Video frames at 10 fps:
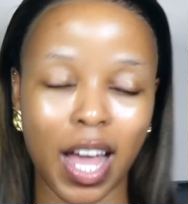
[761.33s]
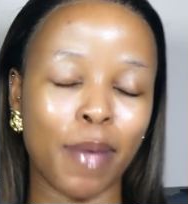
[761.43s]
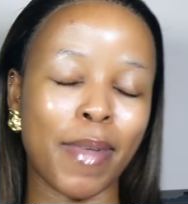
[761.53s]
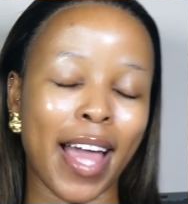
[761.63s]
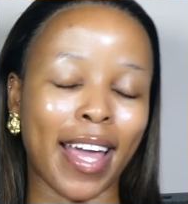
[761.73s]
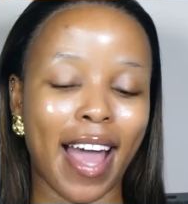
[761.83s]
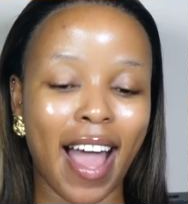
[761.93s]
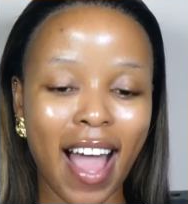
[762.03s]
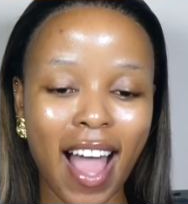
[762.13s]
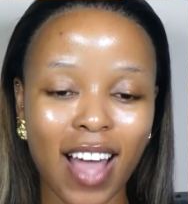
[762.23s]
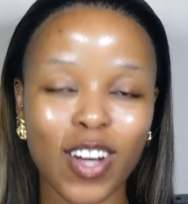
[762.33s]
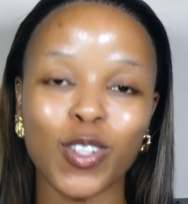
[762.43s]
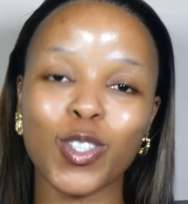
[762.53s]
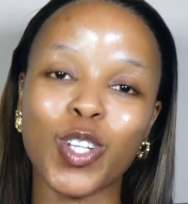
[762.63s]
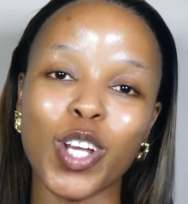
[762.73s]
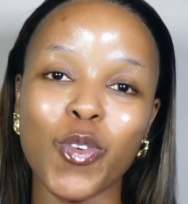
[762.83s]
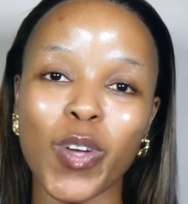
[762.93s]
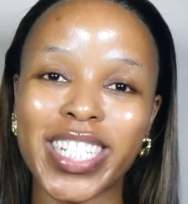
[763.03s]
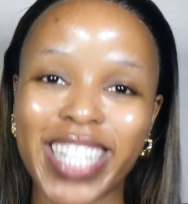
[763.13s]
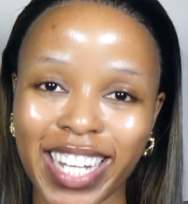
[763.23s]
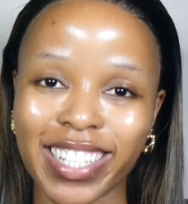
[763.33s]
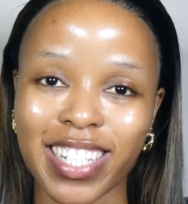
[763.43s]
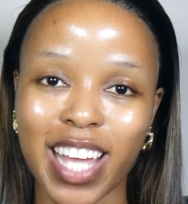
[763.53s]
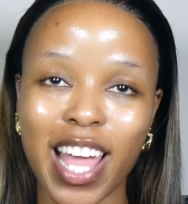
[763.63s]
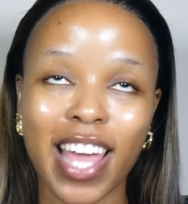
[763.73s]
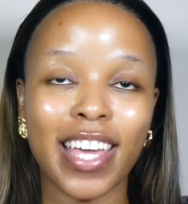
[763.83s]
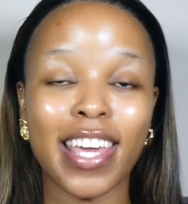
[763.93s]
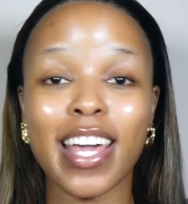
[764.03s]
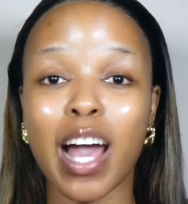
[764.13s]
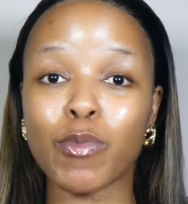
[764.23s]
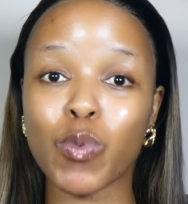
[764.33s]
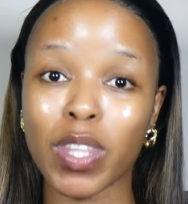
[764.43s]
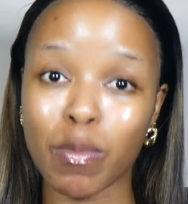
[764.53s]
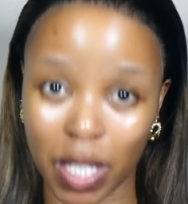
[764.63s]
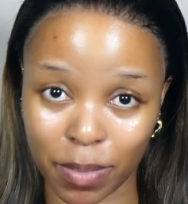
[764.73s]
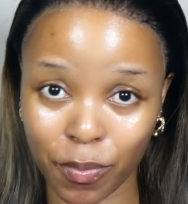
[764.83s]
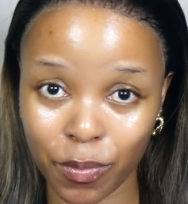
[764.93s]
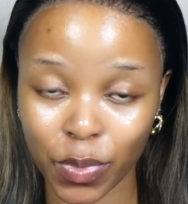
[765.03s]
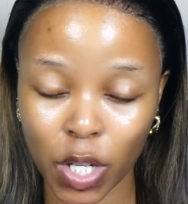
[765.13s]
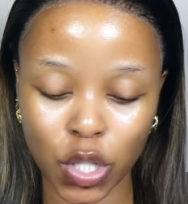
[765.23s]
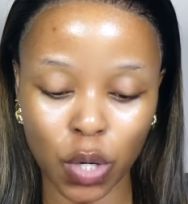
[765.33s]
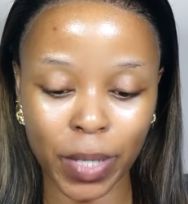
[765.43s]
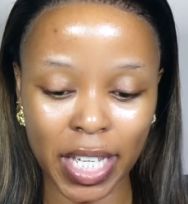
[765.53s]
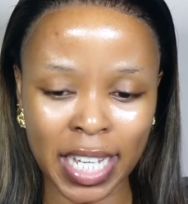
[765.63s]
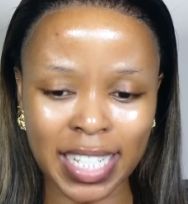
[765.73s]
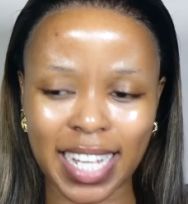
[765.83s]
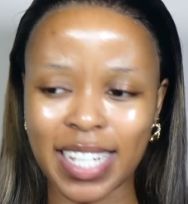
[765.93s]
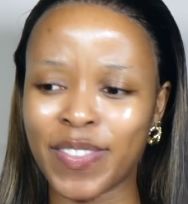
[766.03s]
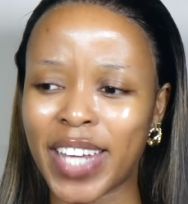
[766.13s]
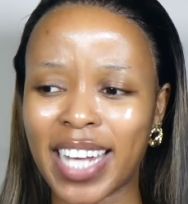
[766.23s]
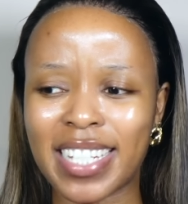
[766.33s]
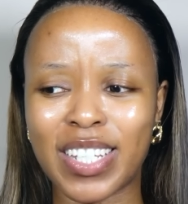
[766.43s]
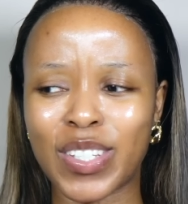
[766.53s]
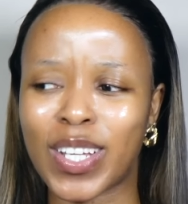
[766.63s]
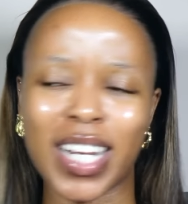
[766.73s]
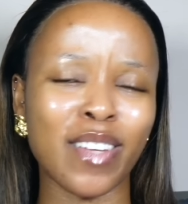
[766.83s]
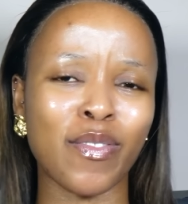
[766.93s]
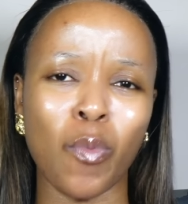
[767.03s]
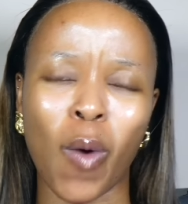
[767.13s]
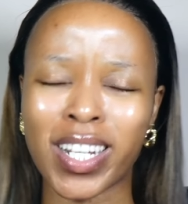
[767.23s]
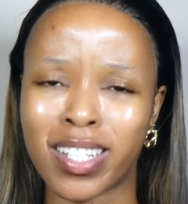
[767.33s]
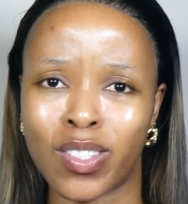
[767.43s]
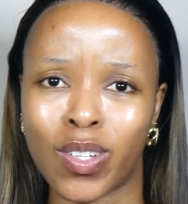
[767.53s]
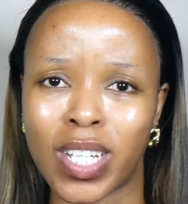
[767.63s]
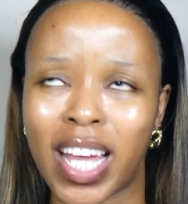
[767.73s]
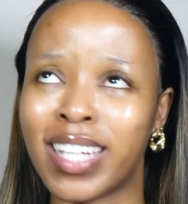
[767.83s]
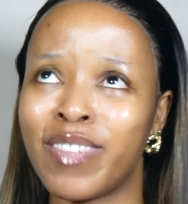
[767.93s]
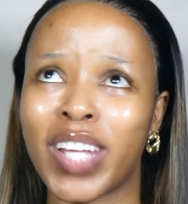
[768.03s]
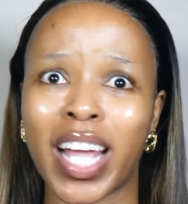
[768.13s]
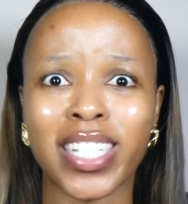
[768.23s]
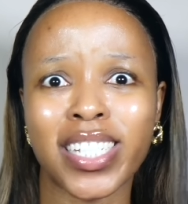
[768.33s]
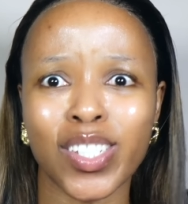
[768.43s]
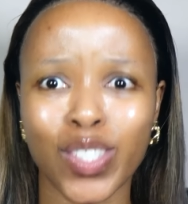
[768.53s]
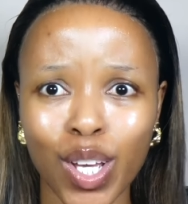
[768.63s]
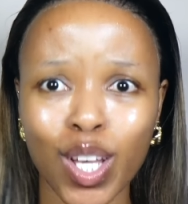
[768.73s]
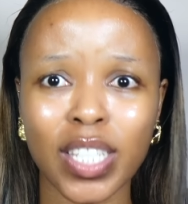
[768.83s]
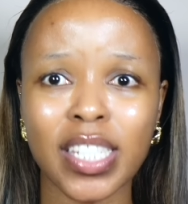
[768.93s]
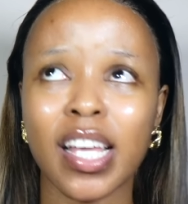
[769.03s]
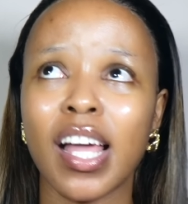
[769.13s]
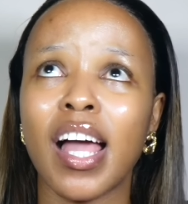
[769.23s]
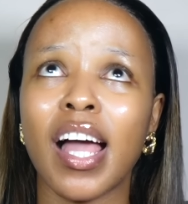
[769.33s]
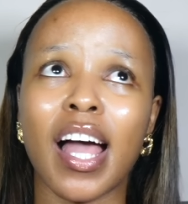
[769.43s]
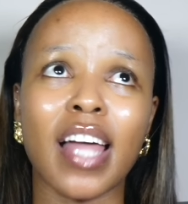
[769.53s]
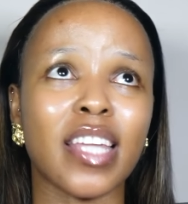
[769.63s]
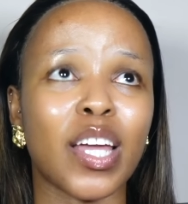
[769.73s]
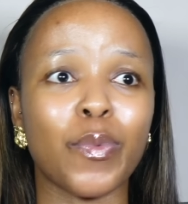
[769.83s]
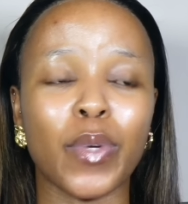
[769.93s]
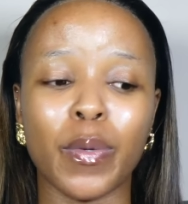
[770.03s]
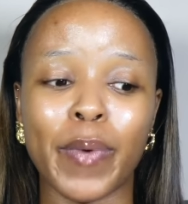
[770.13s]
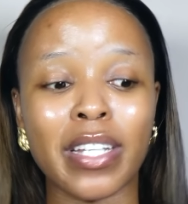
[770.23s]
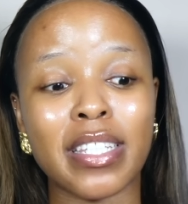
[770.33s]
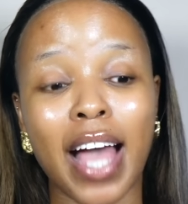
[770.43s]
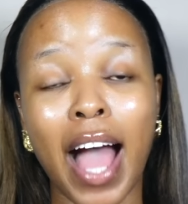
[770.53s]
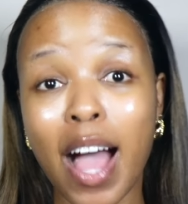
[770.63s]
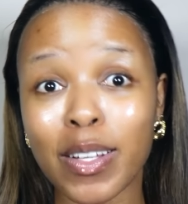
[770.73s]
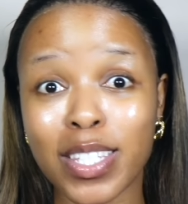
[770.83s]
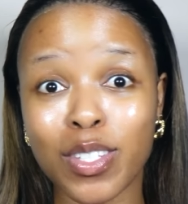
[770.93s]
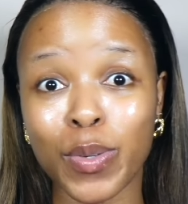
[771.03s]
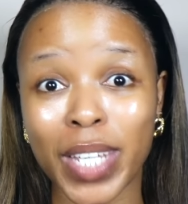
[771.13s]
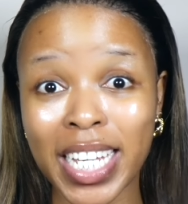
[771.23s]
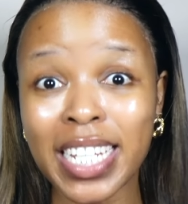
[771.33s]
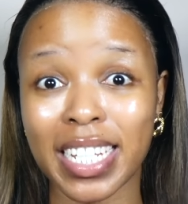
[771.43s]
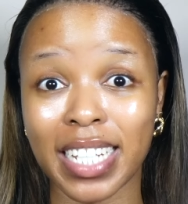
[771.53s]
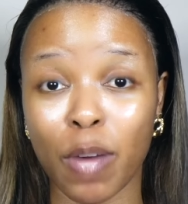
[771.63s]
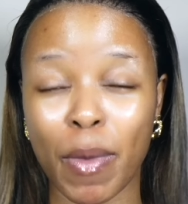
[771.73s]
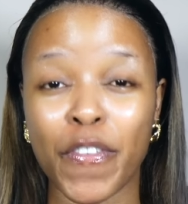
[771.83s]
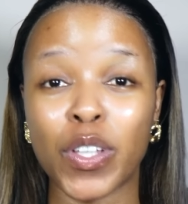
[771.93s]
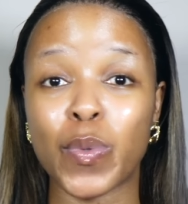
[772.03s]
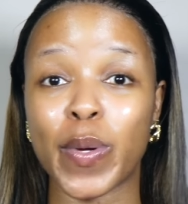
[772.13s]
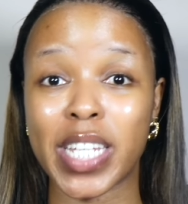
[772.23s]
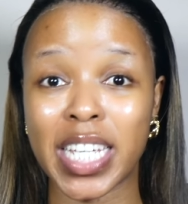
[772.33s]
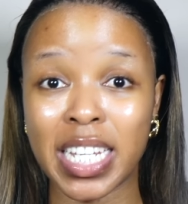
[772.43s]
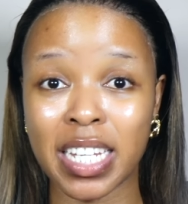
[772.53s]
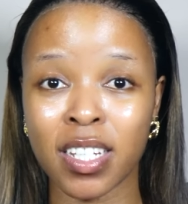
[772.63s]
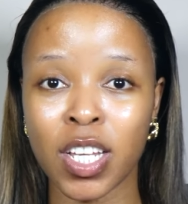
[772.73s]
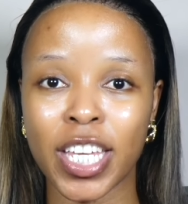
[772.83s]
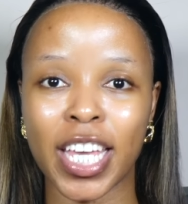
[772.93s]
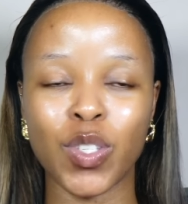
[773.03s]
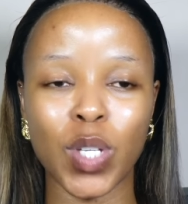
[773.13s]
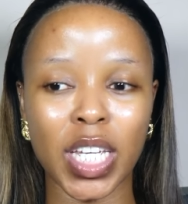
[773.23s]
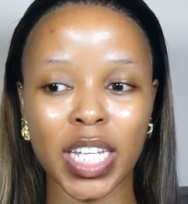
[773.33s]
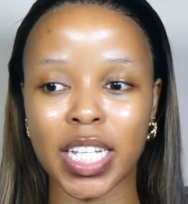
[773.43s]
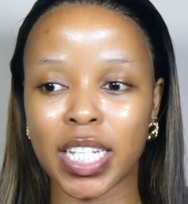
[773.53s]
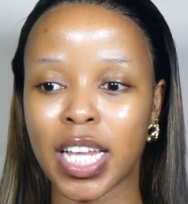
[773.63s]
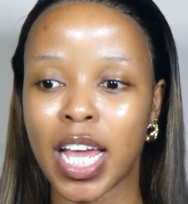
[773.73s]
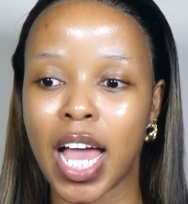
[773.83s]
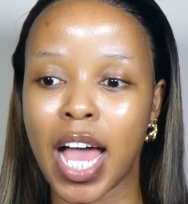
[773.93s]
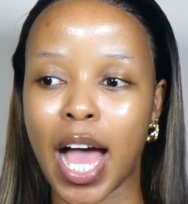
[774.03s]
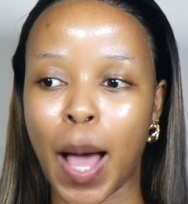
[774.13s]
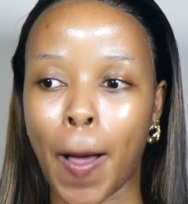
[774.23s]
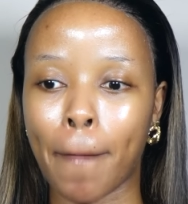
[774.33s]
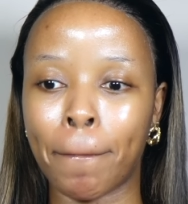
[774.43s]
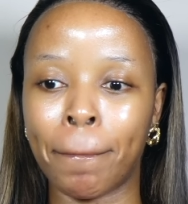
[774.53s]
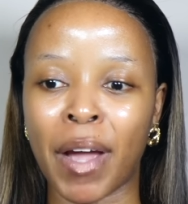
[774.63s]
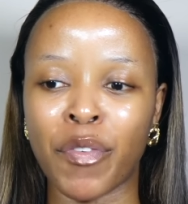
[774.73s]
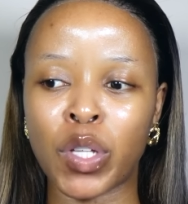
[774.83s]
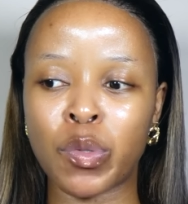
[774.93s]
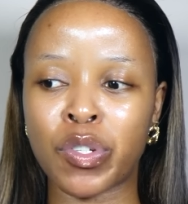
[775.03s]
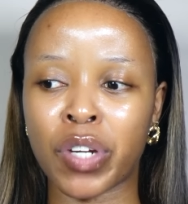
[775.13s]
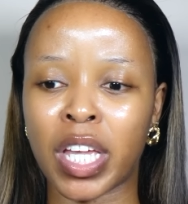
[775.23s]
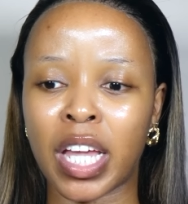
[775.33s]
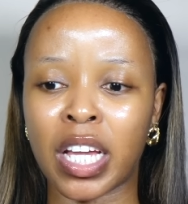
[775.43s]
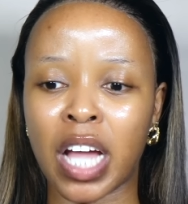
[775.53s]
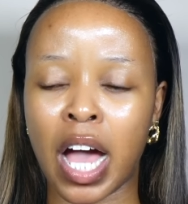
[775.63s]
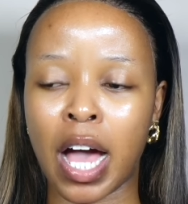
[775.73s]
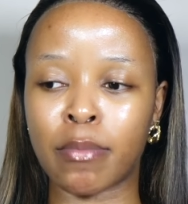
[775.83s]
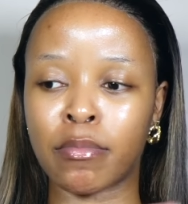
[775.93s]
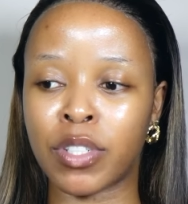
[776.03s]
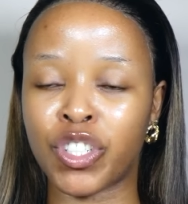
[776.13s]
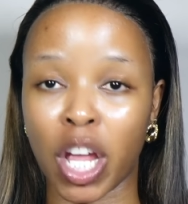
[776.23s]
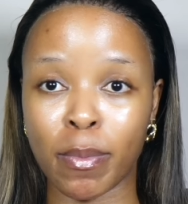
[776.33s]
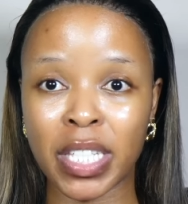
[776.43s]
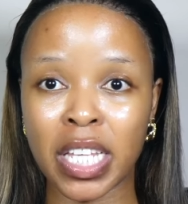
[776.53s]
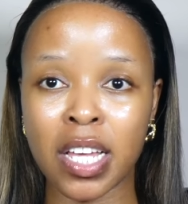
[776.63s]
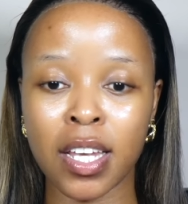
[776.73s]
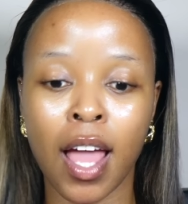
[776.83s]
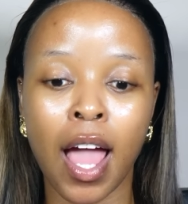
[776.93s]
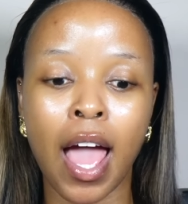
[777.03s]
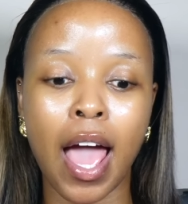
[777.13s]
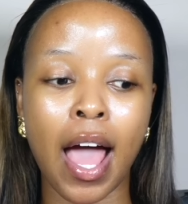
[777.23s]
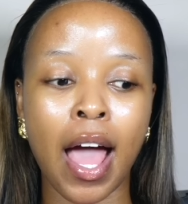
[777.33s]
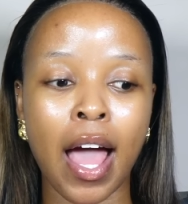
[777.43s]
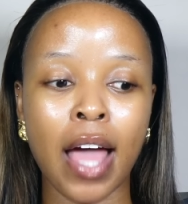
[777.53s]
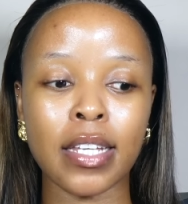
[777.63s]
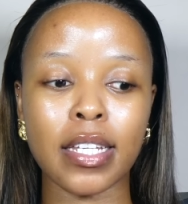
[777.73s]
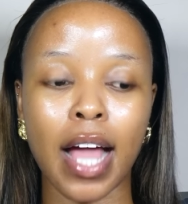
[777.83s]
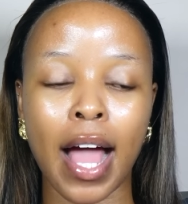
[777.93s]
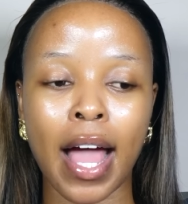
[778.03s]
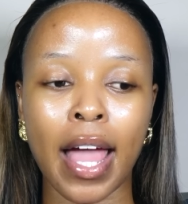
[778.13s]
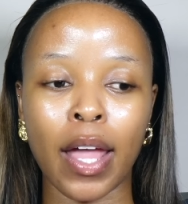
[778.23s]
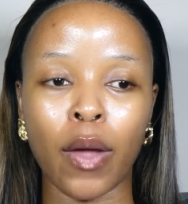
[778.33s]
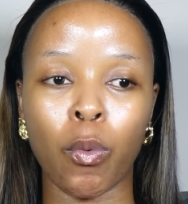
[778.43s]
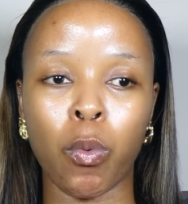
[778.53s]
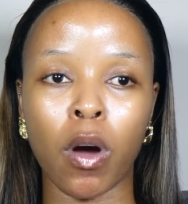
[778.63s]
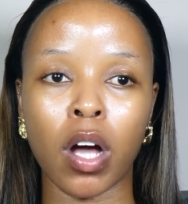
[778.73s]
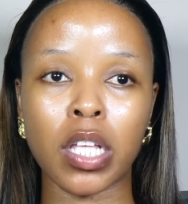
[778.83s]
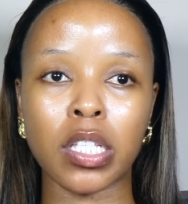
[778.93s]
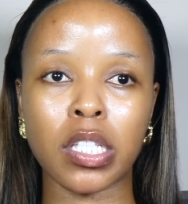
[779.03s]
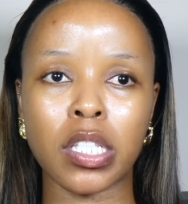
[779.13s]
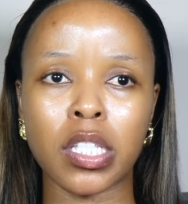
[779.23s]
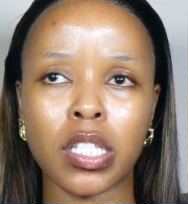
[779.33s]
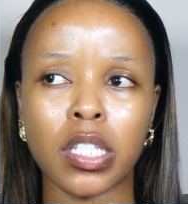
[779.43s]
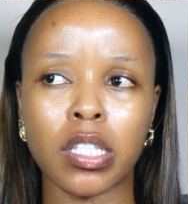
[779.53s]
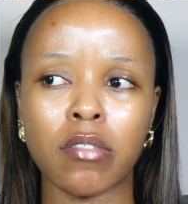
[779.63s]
I'm like, ha, Chendotin. He comes with me. So we eat. I even ate dessert. I didn't even want dessert. I even ate dessert. And then we went out to Eden. Now my friends were at Eden. Get to Eden. My friends were drinking Jameson, and I was